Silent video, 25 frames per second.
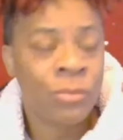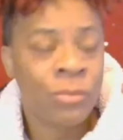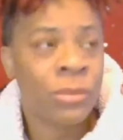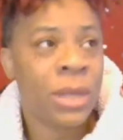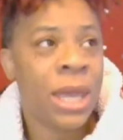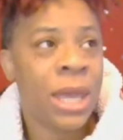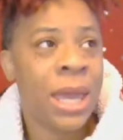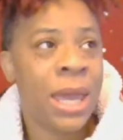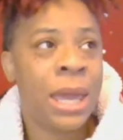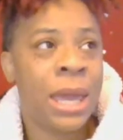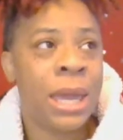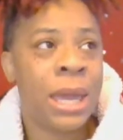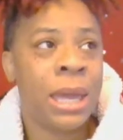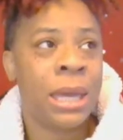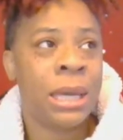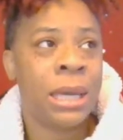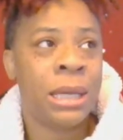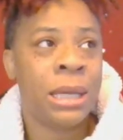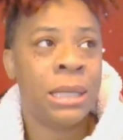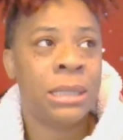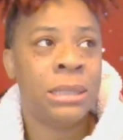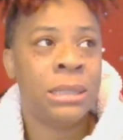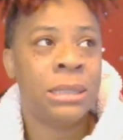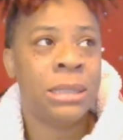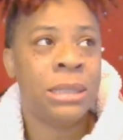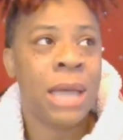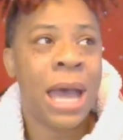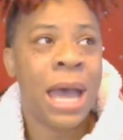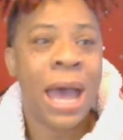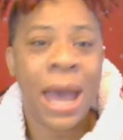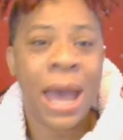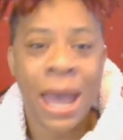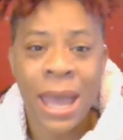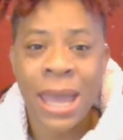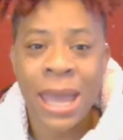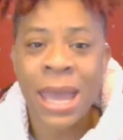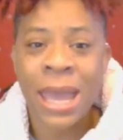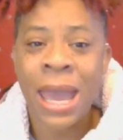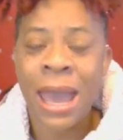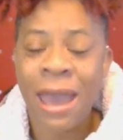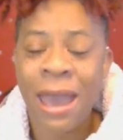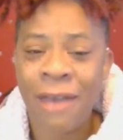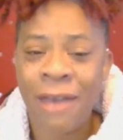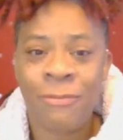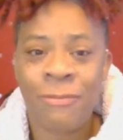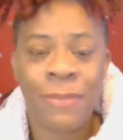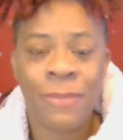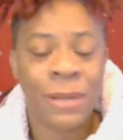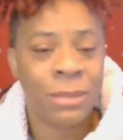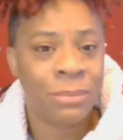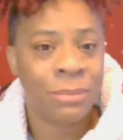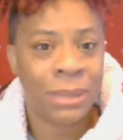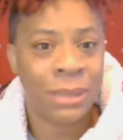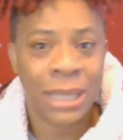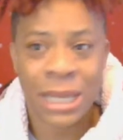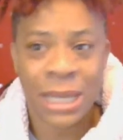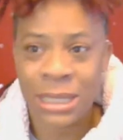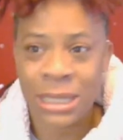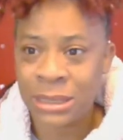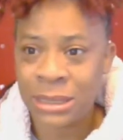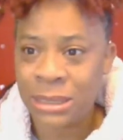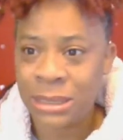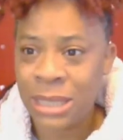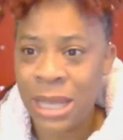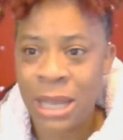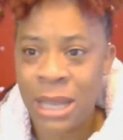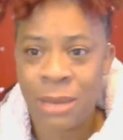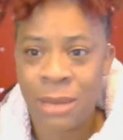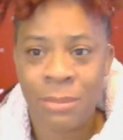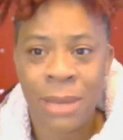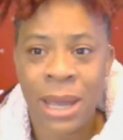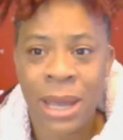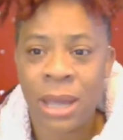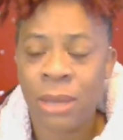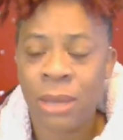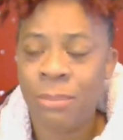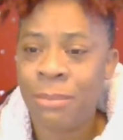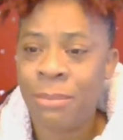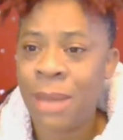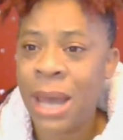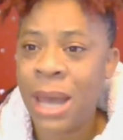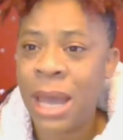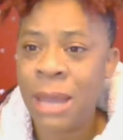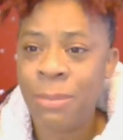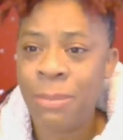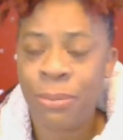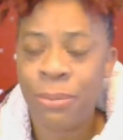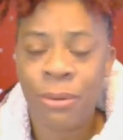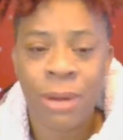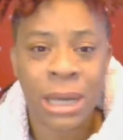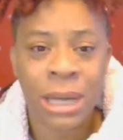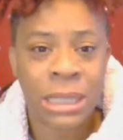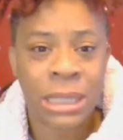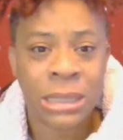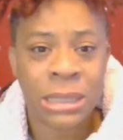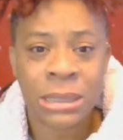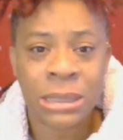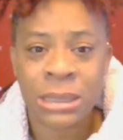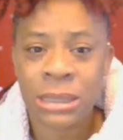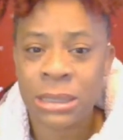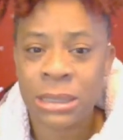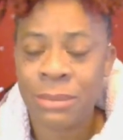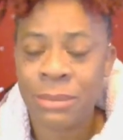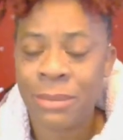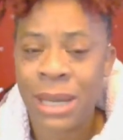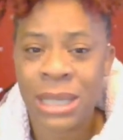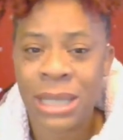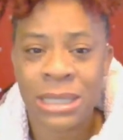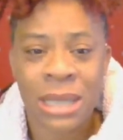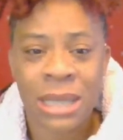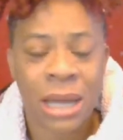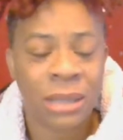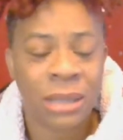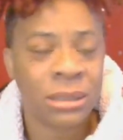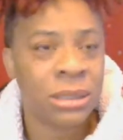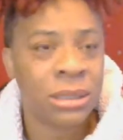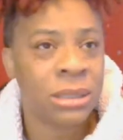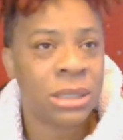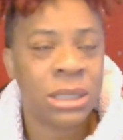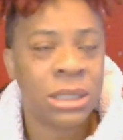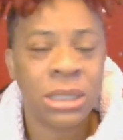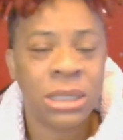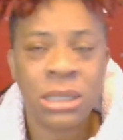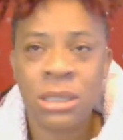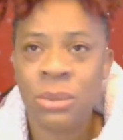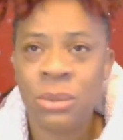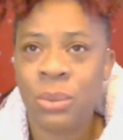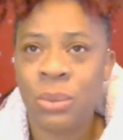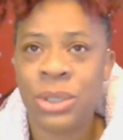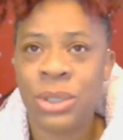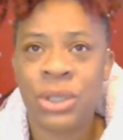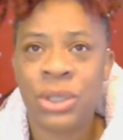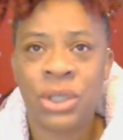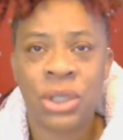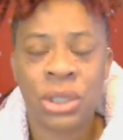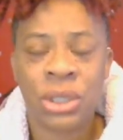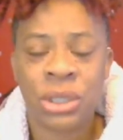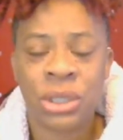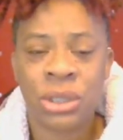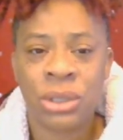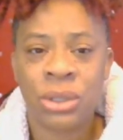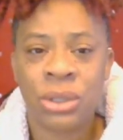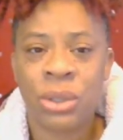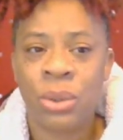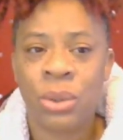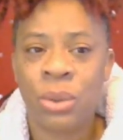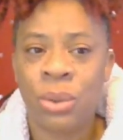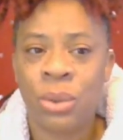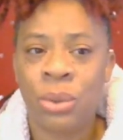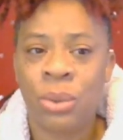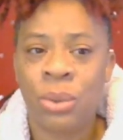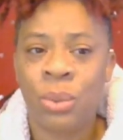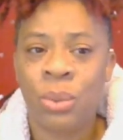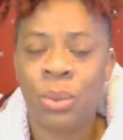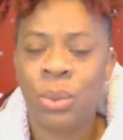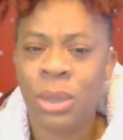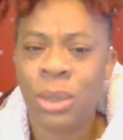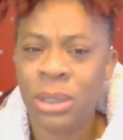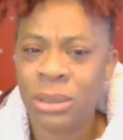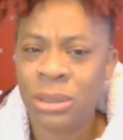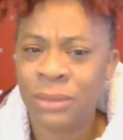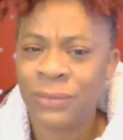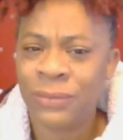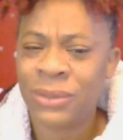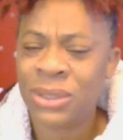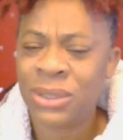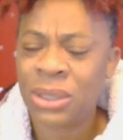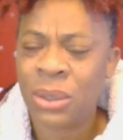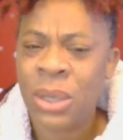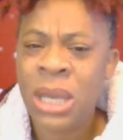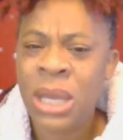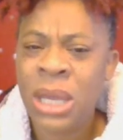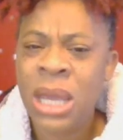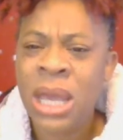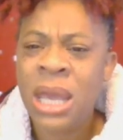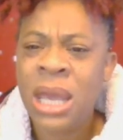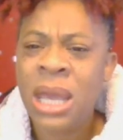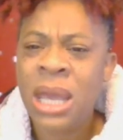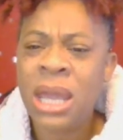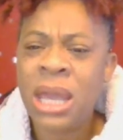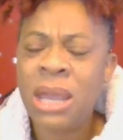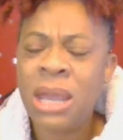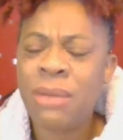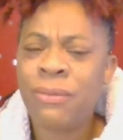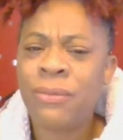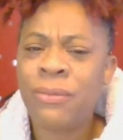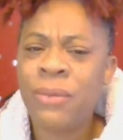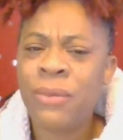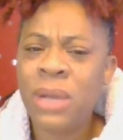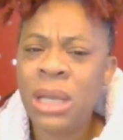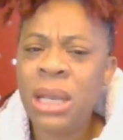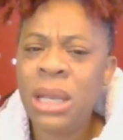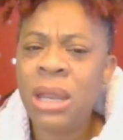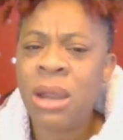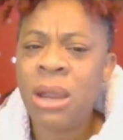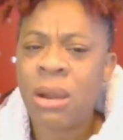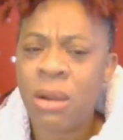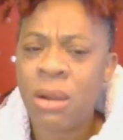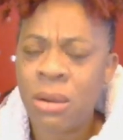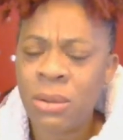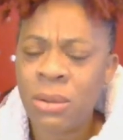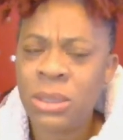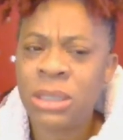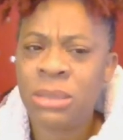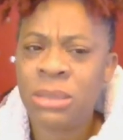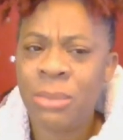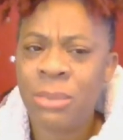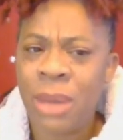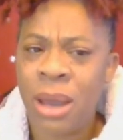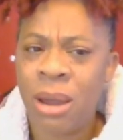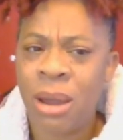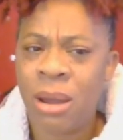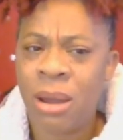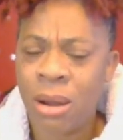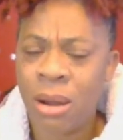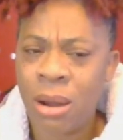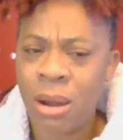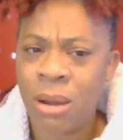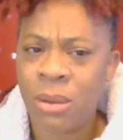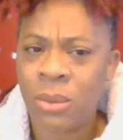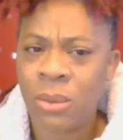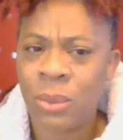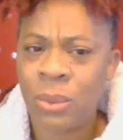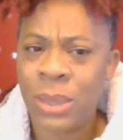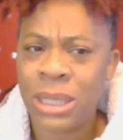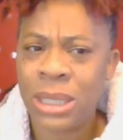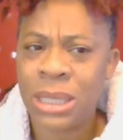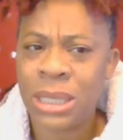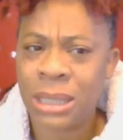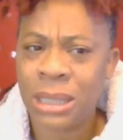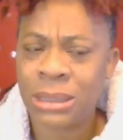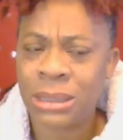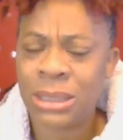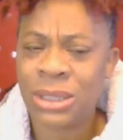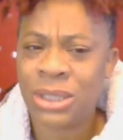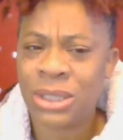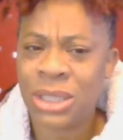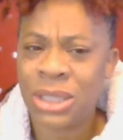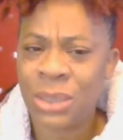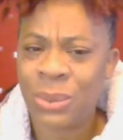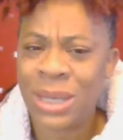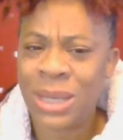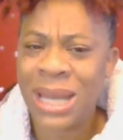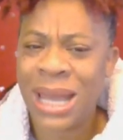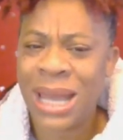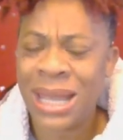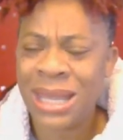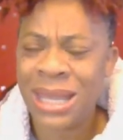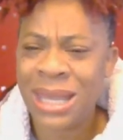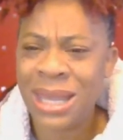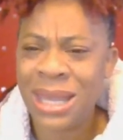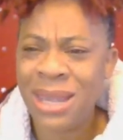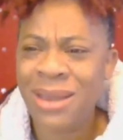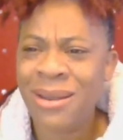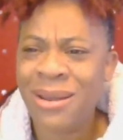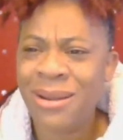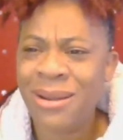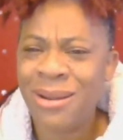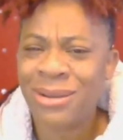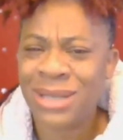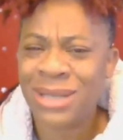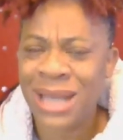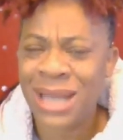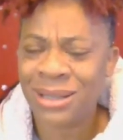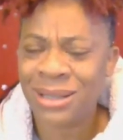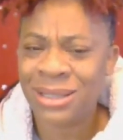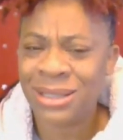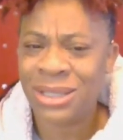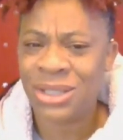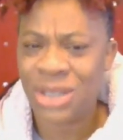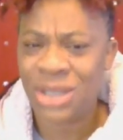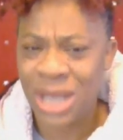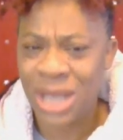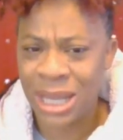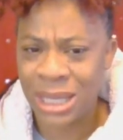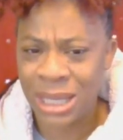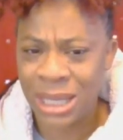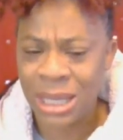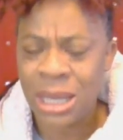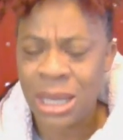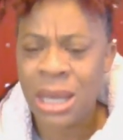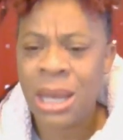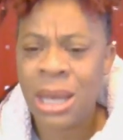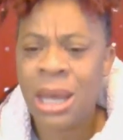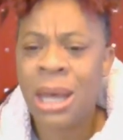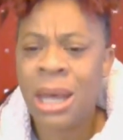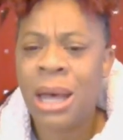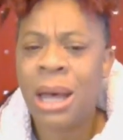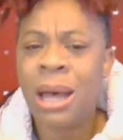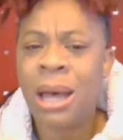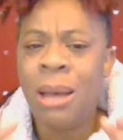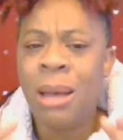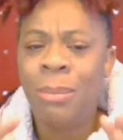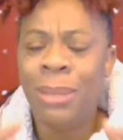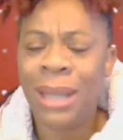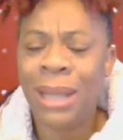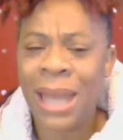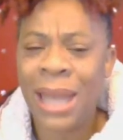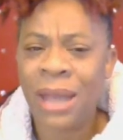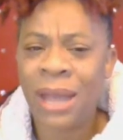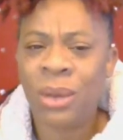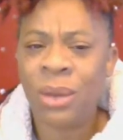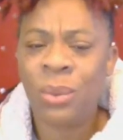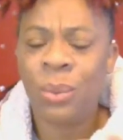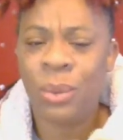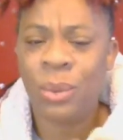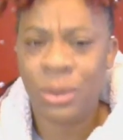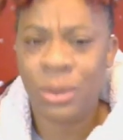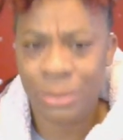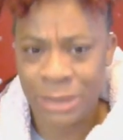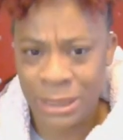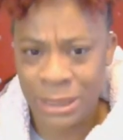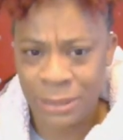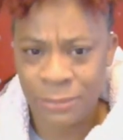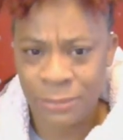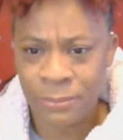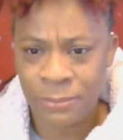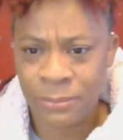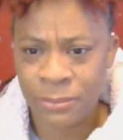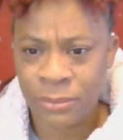And I have been blessed. And my pregnancy, my doctor, she was just so wonderful. So it really hurts my heart when I hear Dr. Jacky, a Black woman